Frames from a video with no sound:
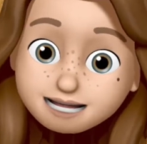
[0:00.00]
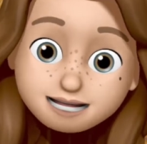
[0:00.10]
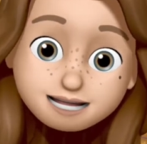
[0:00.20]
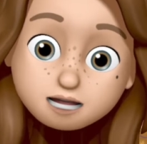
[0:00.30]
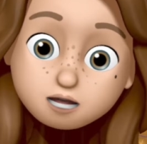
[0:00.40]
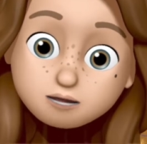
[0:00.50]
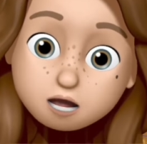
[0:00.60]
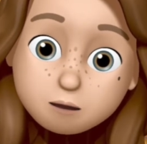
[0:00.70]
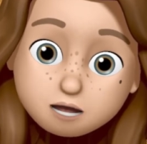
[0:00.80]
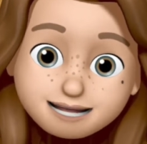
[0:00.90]
Did you
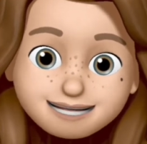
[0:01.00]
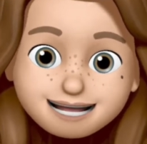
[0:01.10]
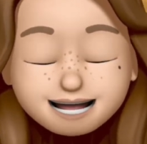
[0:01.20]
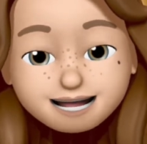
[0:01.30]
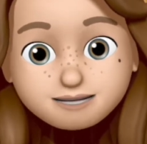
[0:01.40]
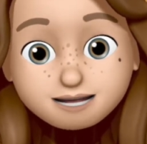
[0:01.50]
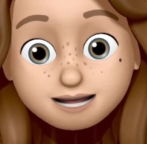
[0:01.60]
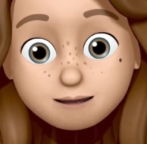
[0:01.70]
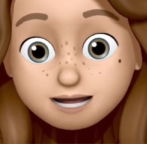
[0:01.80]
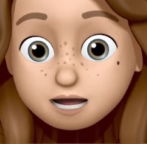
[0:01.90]
notice that
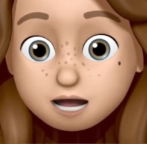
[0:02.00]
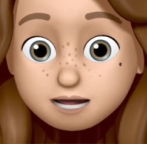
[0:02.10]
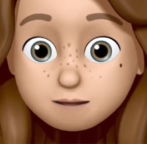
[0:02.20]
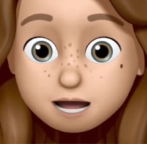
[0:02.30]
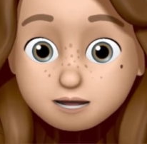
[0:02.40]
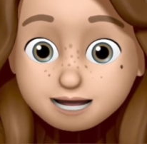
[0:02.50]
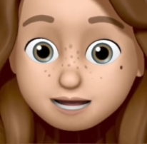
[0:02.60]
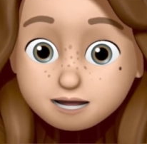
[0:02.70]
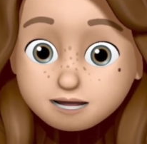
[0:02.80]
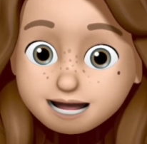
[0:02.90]
everything we talked about
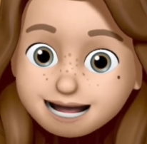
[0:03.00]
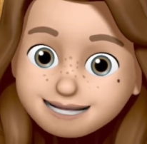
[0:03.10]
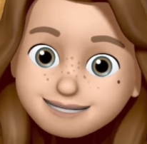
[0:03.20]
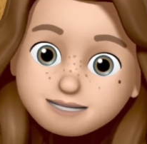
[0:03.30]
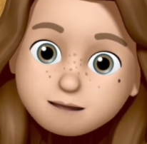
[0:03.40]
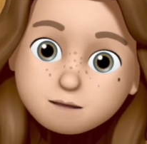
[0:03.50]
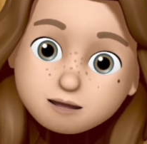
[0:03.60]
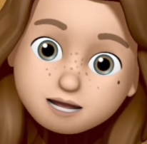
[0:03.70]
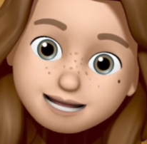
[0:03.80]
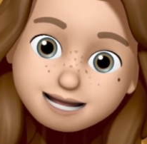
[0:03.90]
here has the
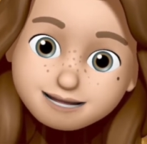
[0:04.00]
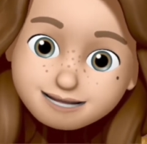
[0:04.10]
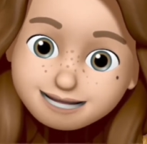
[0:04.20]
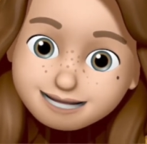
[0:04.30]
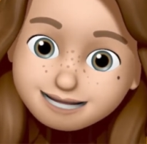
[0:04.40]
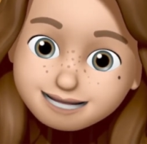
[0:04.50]
number seven?